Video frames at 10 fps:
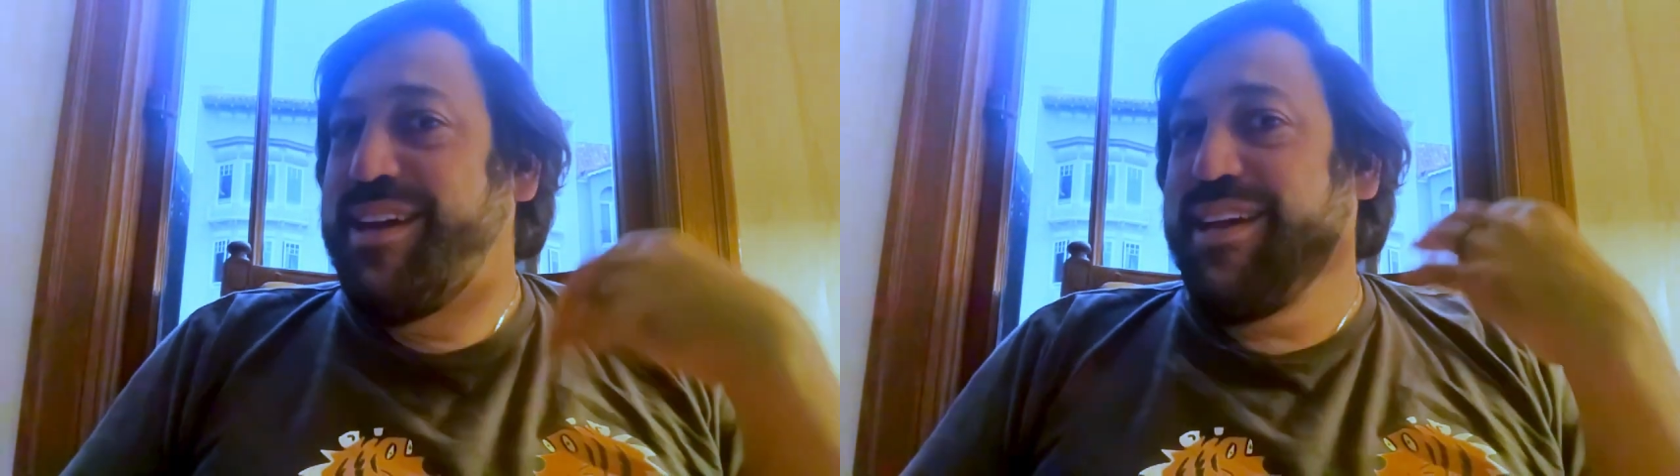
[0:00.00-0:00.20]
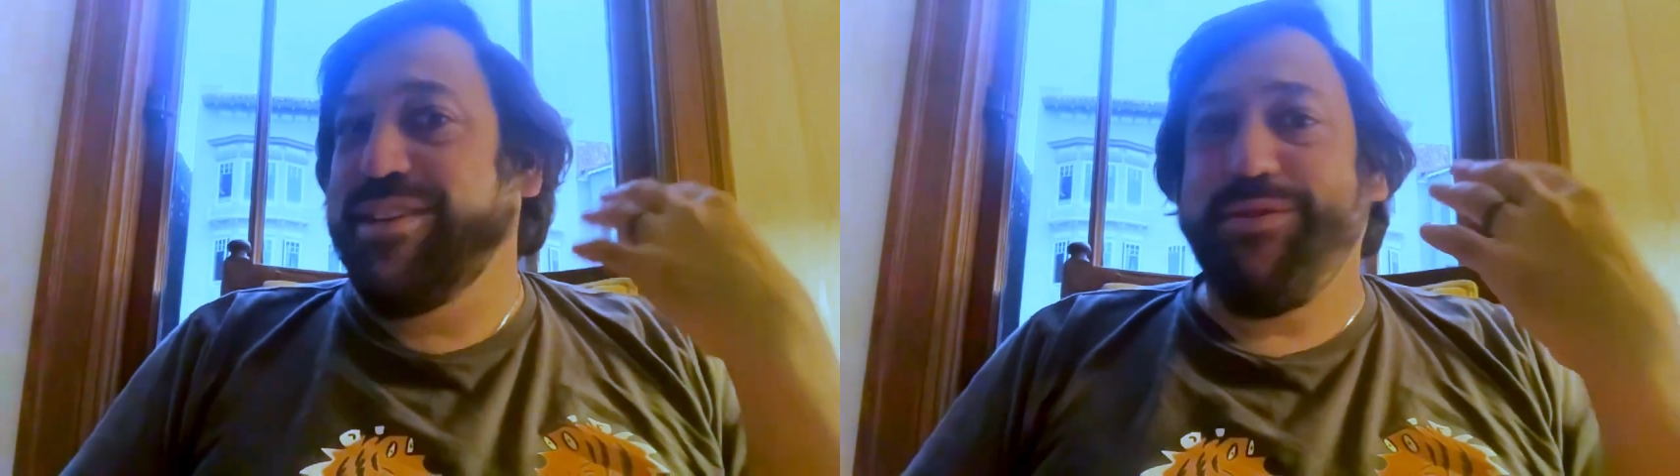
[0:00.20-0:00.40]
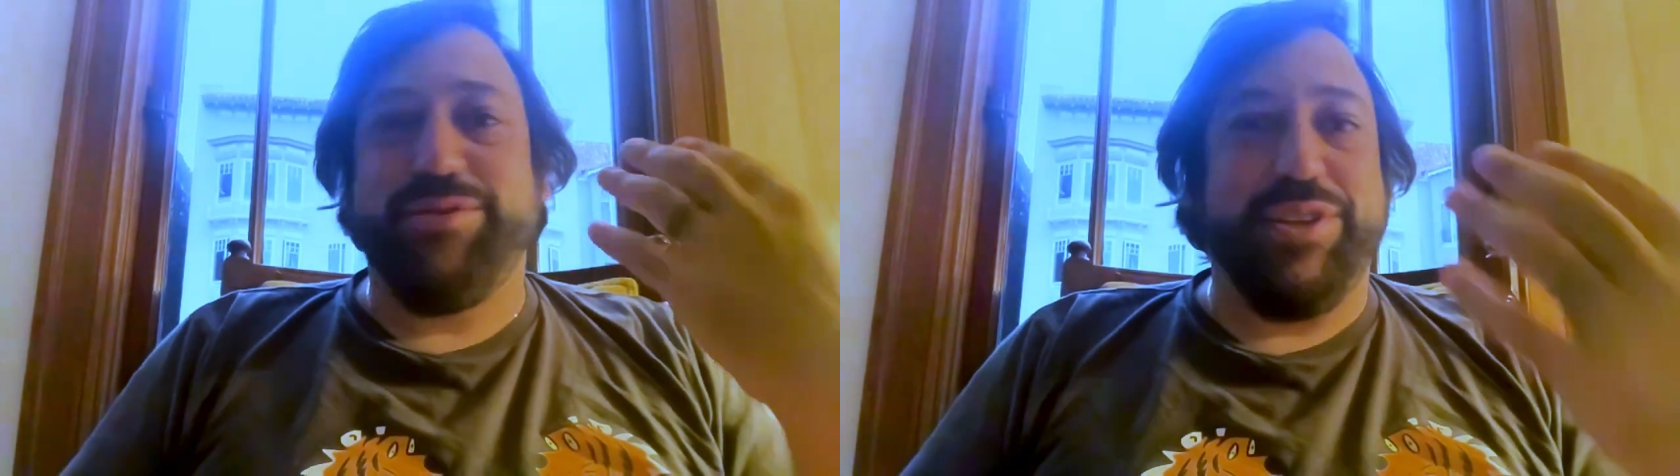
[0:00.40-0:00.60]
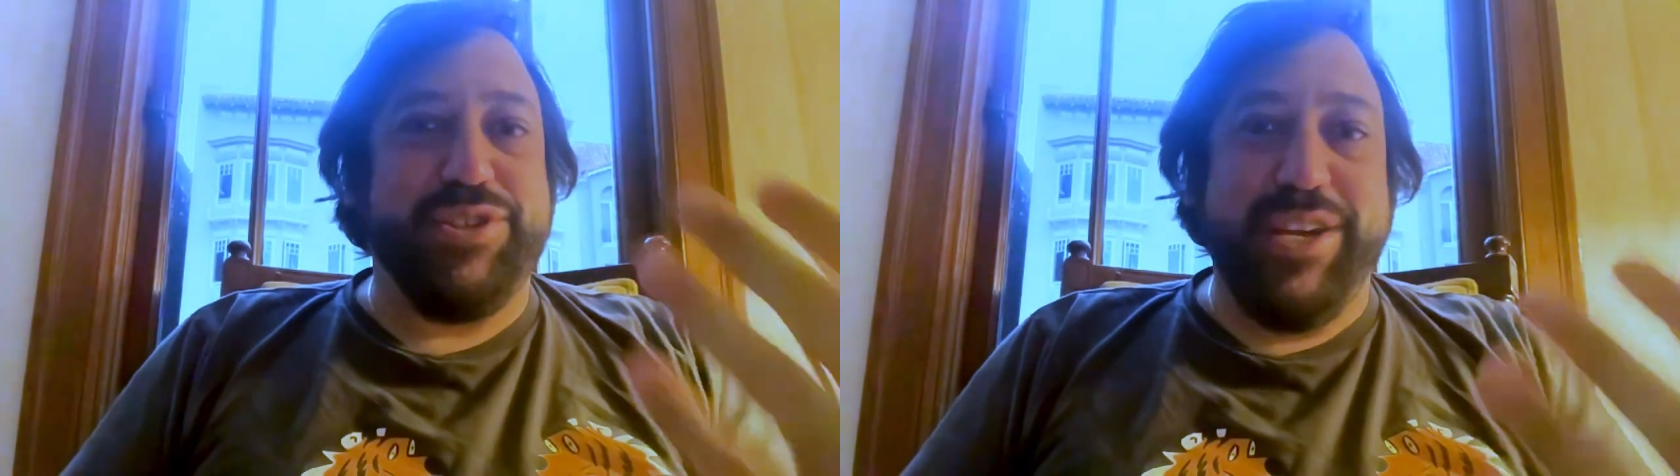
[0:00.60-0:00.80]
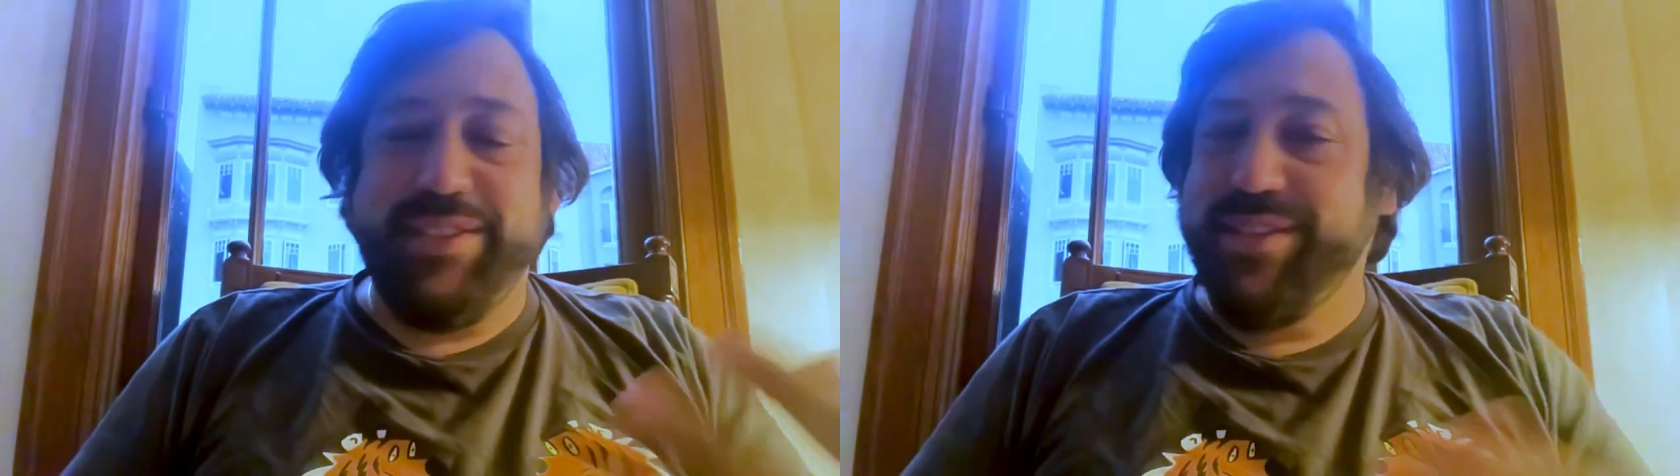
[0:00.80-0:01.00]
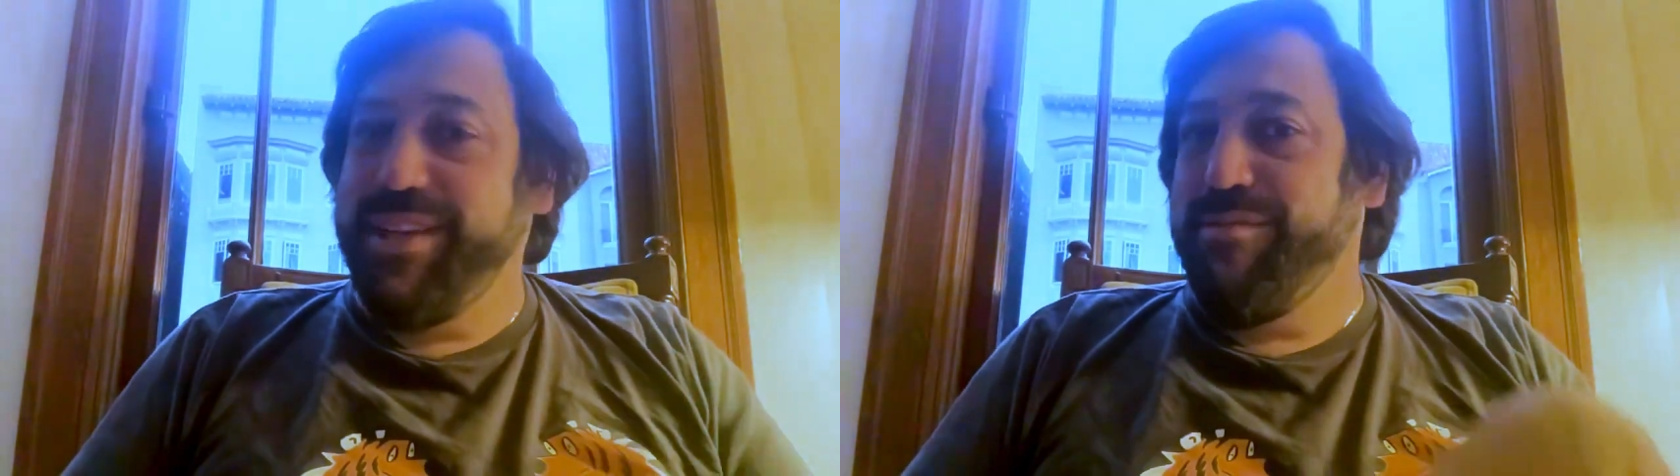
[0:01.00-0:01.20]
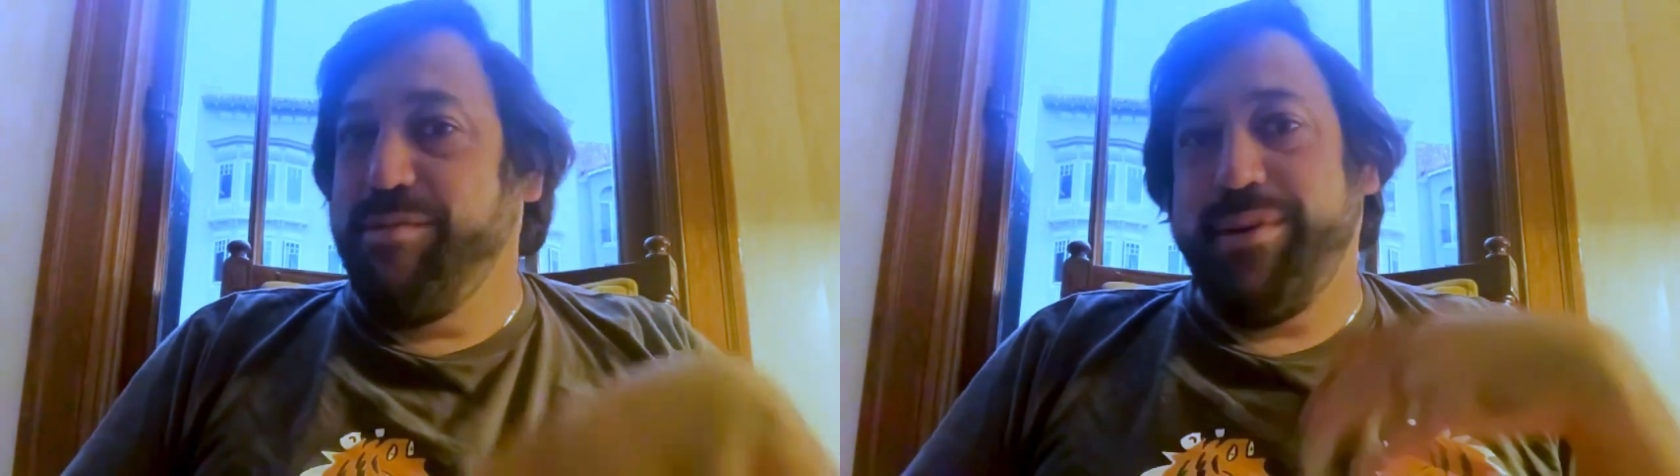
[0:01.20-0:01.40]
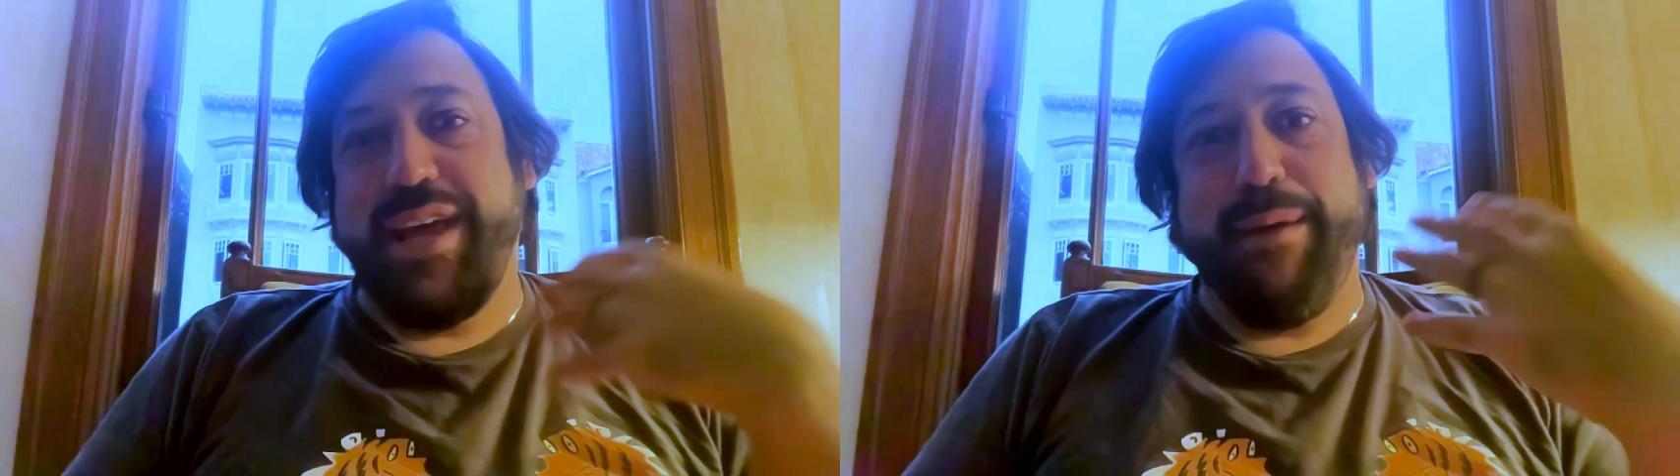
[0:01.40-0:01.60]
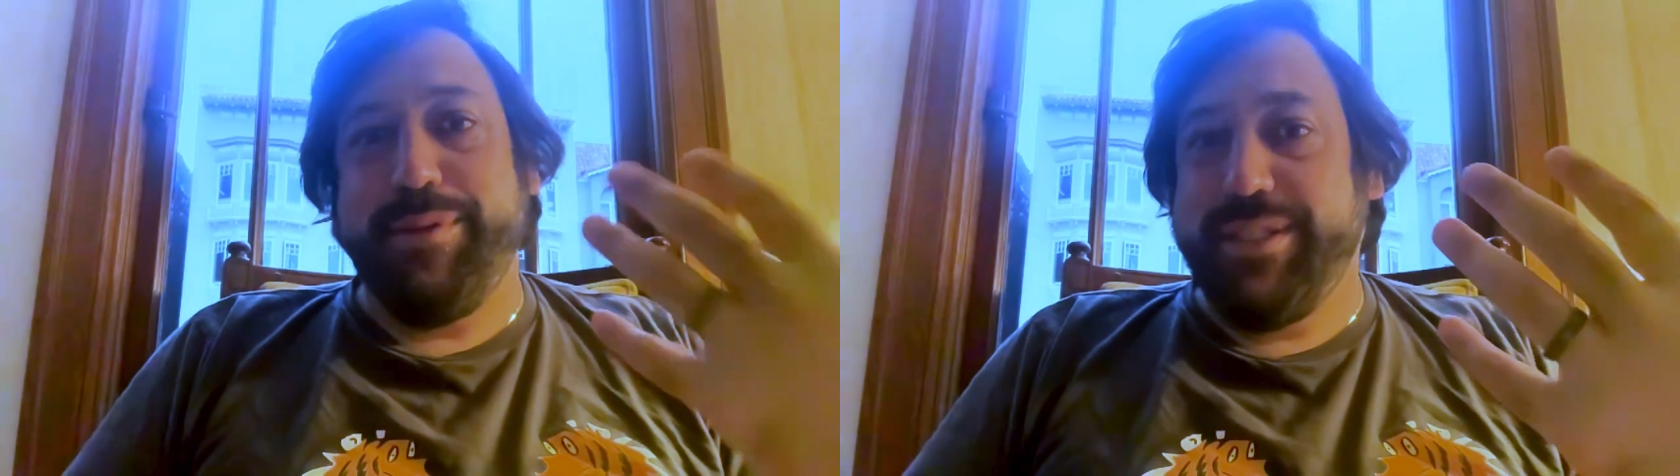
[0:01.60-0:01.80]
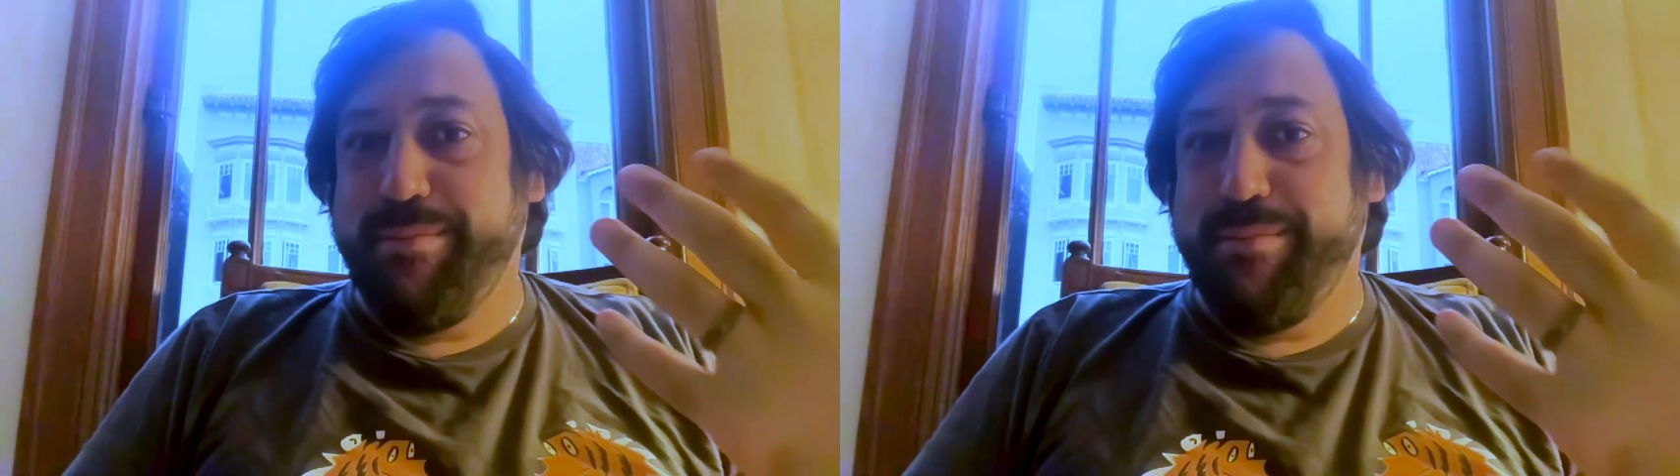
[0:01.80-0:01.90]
it's too suggestive, or what it happens